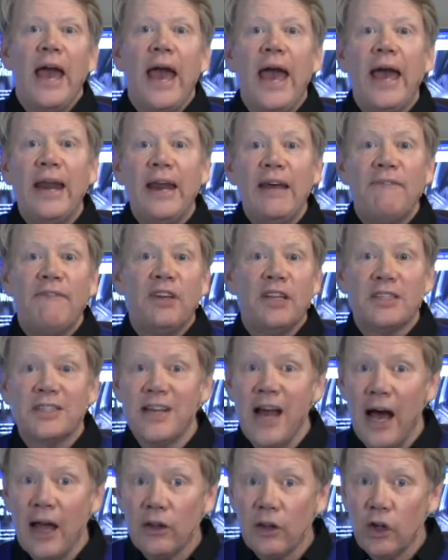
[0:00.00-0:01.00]
And if it's
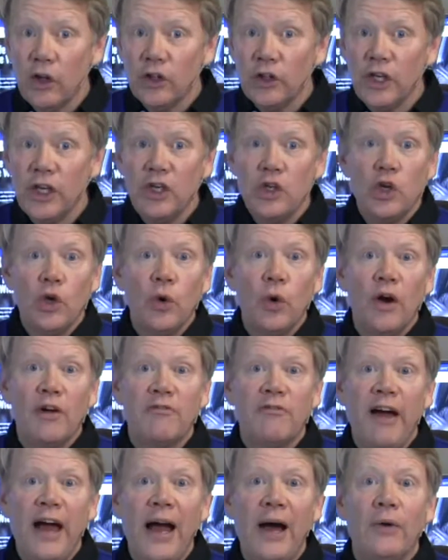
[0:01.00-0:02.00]
not looked into
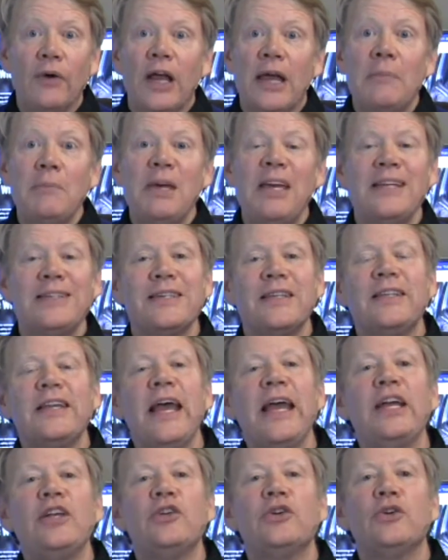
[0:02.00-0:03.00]
and found, it means it
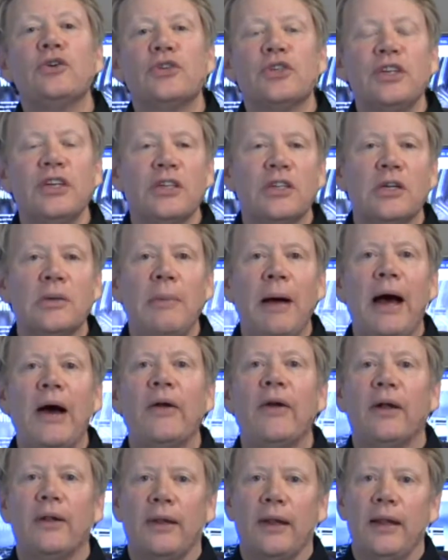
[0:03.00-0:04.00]
takes your system
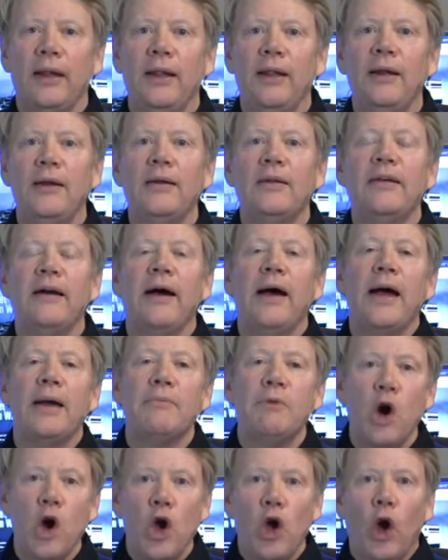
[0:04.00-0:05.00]
out a little at a
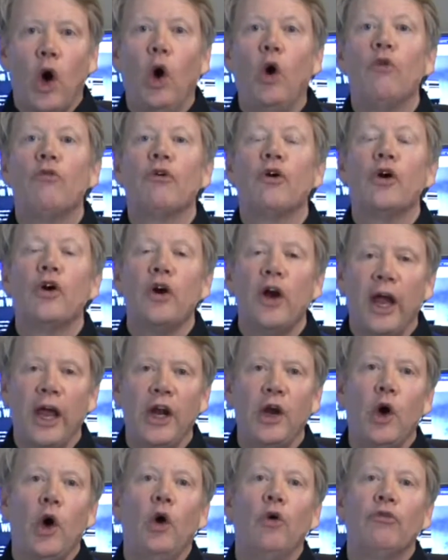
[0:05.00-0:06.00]
time, over
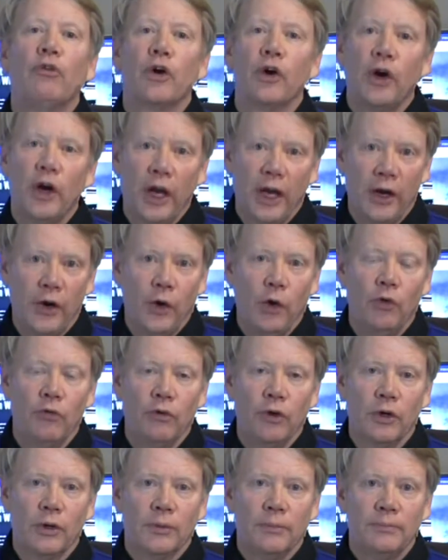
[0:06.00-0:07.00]
and over and
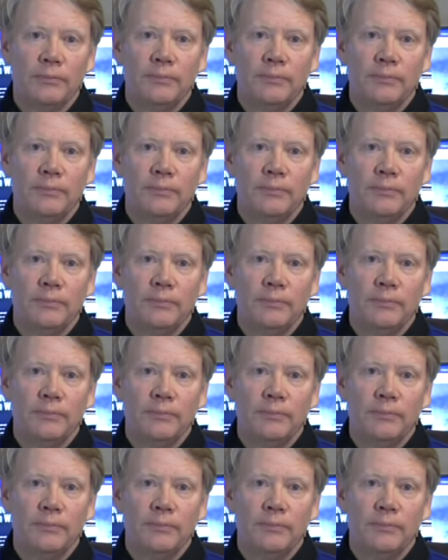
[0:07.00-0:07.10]
over.